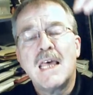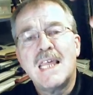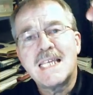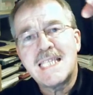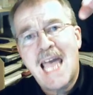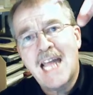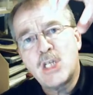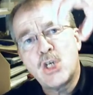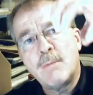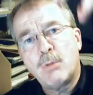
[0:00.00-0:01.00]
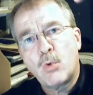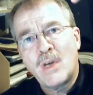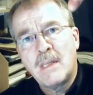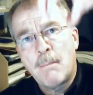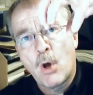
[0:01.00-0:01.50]
this tension
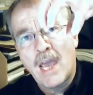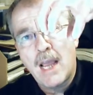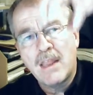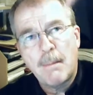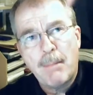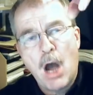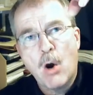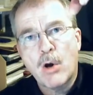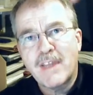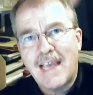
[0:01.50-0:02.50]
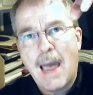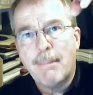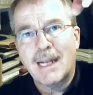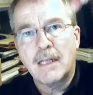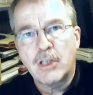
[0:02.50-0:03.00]
between the money, the power, the
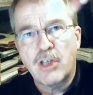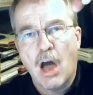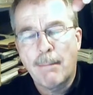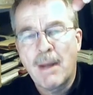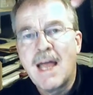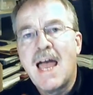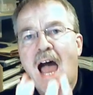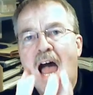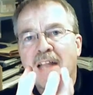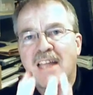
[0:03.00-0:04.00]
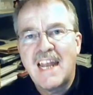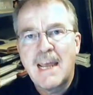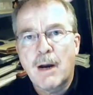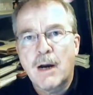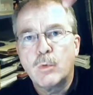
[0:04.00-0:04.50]
capital at the top, and the
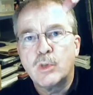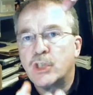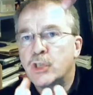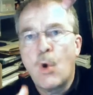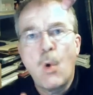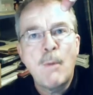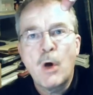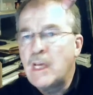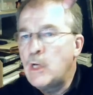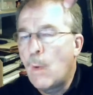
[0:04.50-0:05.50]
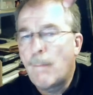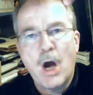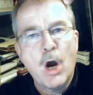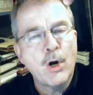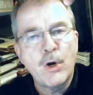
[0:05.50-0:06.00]
labour, which has no money, no
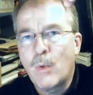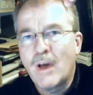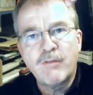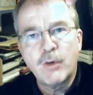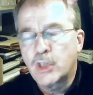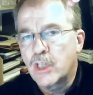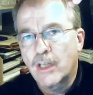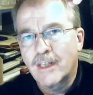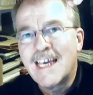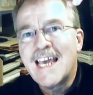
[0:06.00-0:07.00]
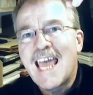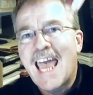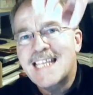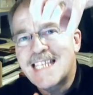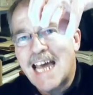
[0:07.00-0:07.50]
power, no influence, nothing.
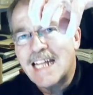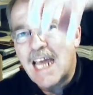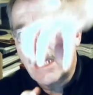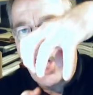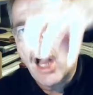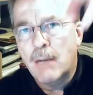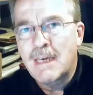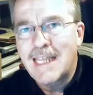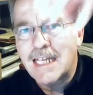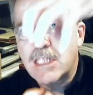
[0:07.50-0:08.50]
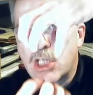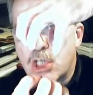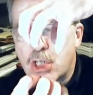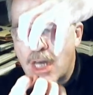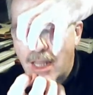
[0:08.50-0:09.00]
It's that dichotomy,
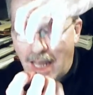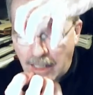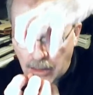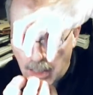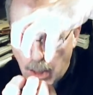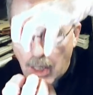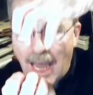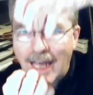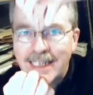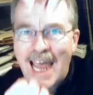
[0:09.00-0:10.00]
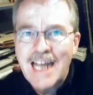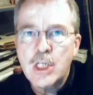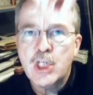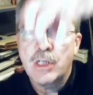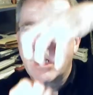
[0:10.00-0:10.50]
that
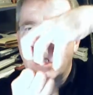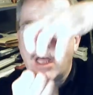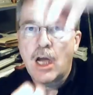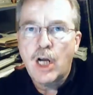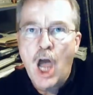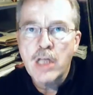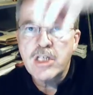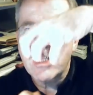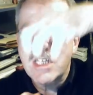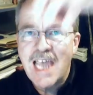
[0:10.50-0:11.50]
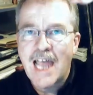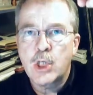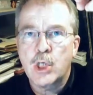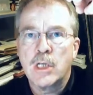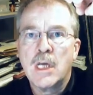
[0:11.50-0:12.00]
tension, constant
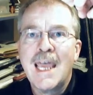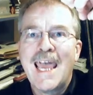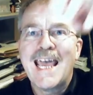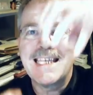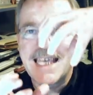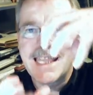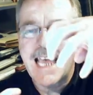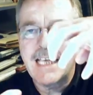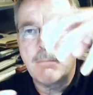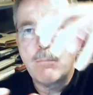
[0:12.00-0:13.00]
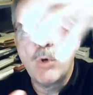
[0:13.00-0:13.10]
tension, is the thing that